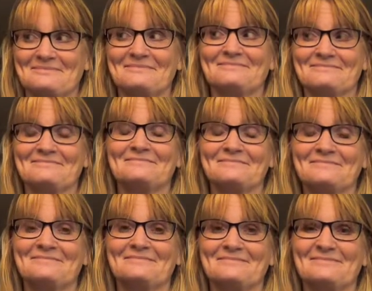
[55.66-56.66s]

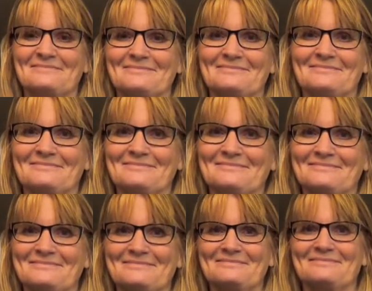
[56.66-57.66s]

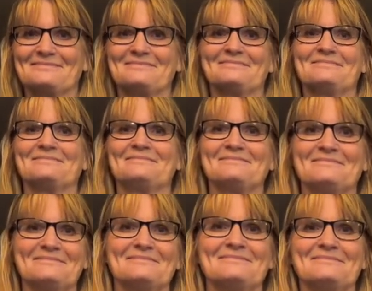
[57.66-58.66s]

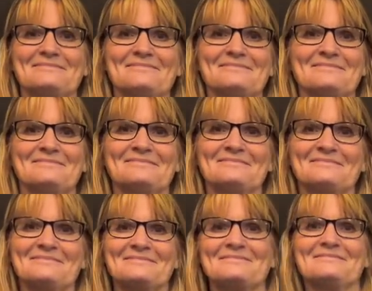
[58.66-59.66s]

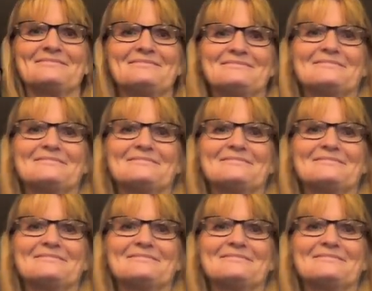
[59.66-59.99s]
No words are spoken by the person on screen.